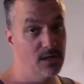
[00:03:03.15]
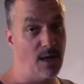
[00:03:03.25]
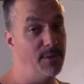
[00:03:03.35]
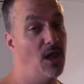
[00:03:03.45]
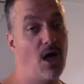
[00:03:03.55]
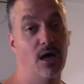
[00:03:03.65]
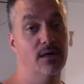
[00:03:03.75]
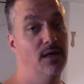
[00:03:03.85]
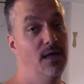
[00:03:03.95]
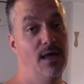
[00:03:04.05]
come
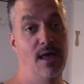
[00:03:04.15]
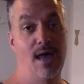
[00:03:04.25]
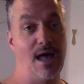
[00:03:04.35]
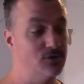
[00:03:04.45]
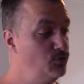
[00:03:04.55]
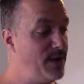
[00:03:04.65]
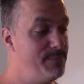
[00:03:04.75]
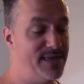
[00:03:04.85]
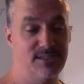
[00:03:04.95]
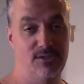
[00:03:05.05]
along. I'll do my
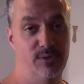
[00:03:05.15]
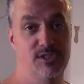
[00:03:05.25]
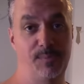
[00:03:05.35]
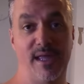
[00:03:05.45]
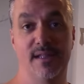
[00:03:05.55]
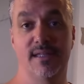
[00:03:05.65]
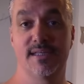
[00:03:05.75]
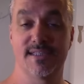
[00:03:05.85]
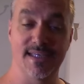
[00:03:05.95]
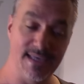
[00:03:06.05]
best to explain
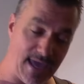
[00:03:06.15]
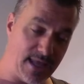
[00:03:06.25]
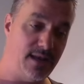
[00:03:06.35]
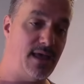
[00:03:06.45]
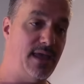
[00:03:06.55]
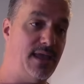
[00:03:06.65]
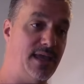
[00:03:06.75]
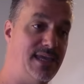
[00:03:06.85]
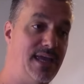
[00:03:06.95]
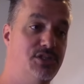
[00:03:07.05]
things. Again, I,
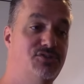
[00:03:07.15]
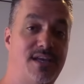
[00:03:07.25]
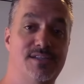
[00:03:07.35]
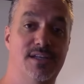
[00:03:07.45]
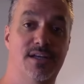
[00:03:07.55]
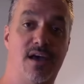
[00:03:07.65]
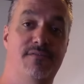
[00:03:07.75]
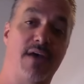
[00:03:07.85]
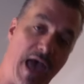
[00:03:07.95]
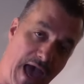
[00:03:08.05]
I can't stress it
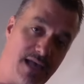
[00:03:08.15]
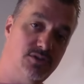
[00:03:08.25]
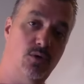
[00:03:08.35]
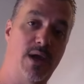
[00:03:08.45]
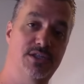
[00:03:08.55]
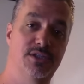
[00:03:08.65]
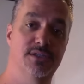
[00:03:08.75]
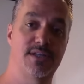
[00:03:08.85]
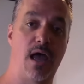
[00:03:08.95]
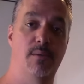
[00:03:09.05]
enough. Ask
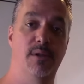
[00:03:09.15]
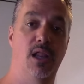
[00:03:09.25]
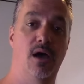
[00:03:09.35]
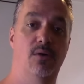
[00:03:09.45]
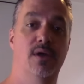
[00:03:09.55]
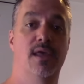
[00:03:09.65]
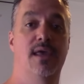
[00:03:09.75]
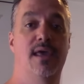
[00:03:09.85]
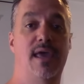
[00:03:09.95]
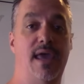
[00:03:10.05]
questions down below,
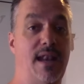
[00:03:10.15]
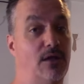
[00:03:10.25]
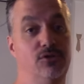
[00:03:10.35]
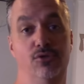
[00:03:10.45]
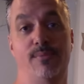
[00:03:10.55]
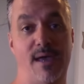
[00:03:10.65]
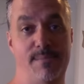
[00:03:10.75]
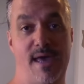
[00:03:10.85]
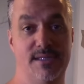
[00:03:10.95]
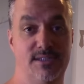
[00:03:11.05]
and I'll do my
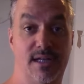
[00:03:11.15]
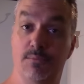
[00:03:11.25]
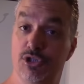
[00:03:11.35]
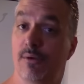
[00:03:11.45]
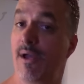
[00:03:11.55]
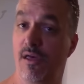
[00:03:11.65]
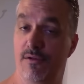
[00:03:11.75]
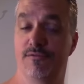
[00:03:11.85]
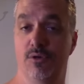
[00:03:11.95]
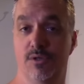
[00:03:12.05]
best. And I'm sure my
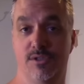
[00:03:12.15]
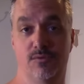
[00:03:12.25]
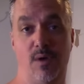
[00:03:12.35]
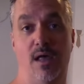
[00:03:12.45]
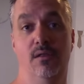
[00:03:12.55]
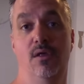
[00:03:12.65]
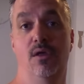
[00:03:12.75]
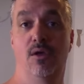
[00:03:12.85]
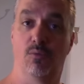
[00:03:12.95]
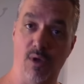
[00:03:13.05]
other viewers as well
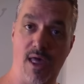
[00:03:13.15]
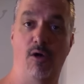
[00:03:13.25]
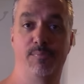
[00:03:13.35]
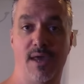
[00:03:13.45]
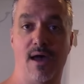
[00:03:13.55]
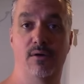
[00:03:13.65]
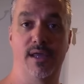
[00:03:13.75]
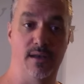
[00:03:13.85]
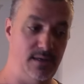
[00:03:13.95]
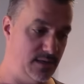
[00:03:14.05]
will help you out,
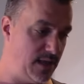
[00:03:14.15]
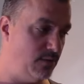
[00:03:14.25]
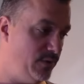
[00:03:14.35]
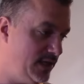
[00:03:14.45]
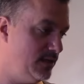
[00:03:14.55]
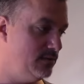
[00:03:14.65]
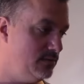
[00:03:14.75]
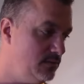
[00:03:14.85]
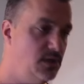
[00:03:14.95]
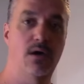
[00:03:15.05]
and, and we
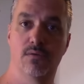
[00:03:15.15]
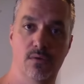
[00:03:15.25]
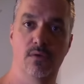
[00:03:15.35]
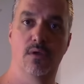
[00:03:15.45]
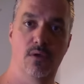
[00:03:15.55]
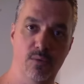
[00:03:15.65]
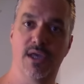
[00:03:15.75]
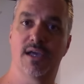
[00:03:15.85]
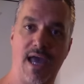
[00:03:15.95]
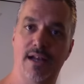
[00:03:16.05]
can, you know, we
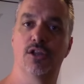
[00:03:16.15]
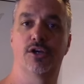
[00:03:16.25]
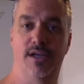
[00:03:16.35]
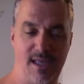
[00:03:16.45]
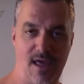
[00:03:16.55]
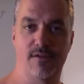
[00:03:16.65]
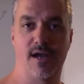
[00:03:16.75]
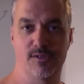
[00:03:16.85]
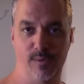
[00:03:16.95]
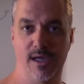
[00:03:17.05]
can kind of learn together
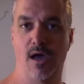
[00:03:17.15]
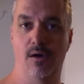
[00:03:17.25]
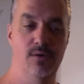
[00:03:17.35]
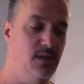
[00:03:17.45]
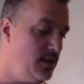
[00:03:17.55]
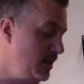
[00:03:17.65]
as we go.